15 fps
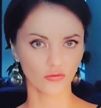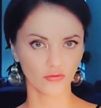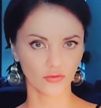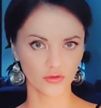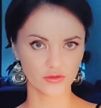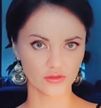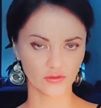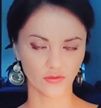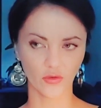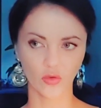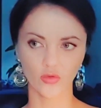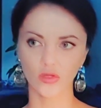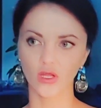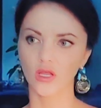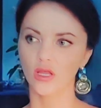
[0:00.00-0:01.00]
first of
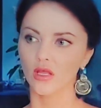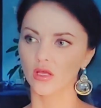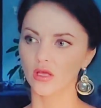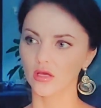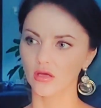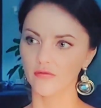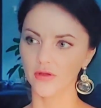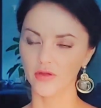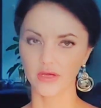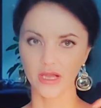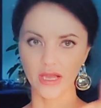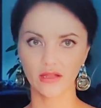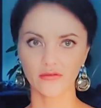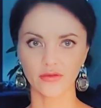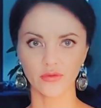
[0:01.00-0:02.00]
all, a very
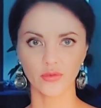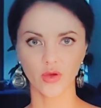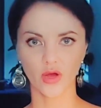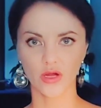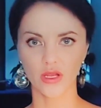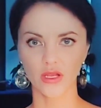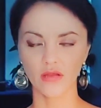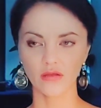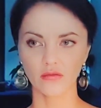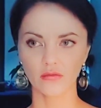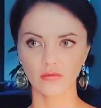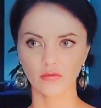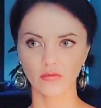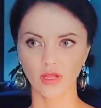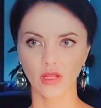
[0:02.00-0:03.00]
healthy body,
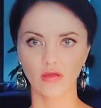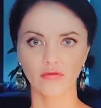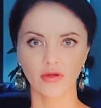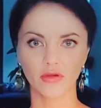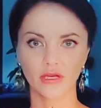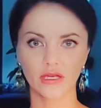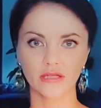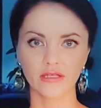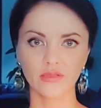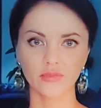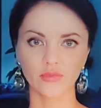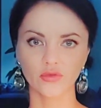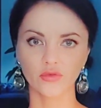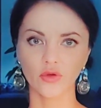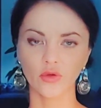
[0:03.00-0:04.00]
very clean,
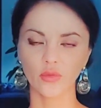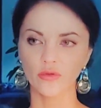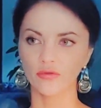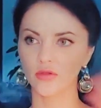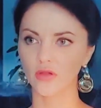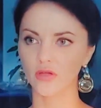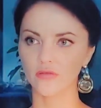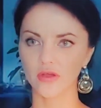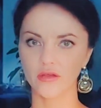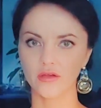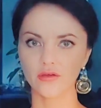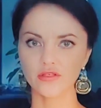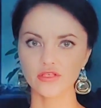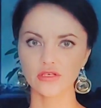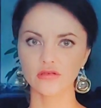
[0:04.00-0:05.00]
pure, with a lot of
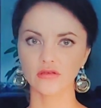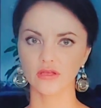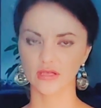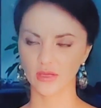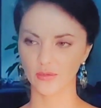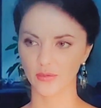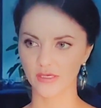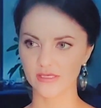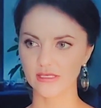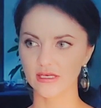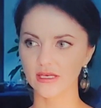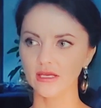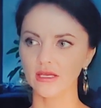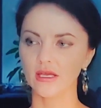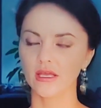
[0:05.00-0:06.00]
energy and
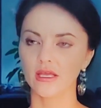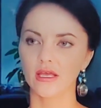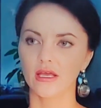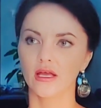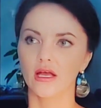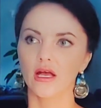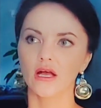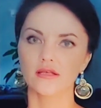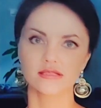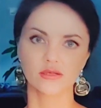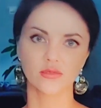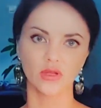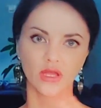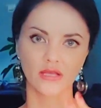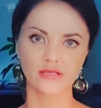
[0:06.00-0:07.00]
capacity, uh,
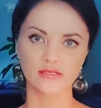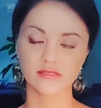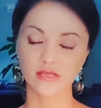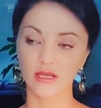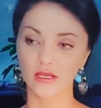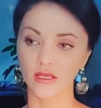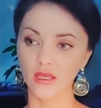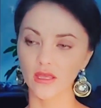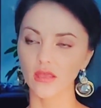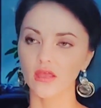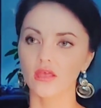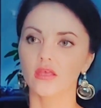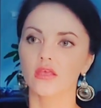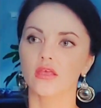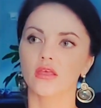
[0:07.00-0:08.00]
stabilized psyche,
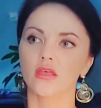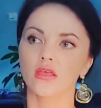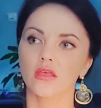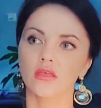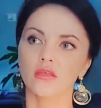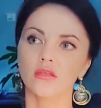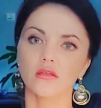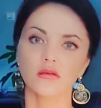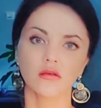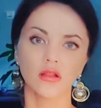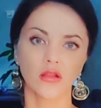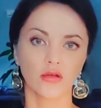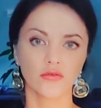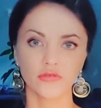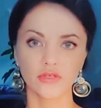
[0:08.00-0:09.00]
and a
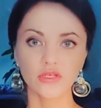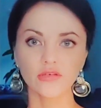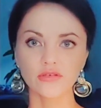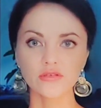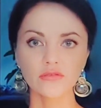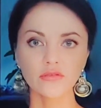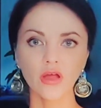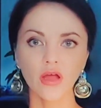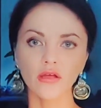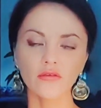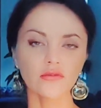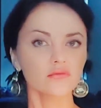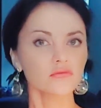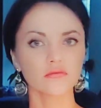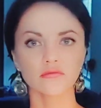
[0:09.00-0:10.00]
lot of years of
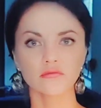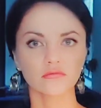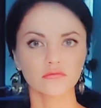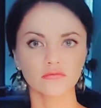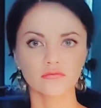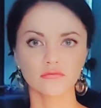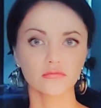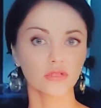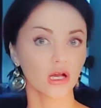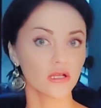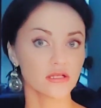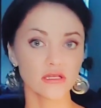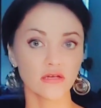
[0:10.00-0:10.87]
life. Not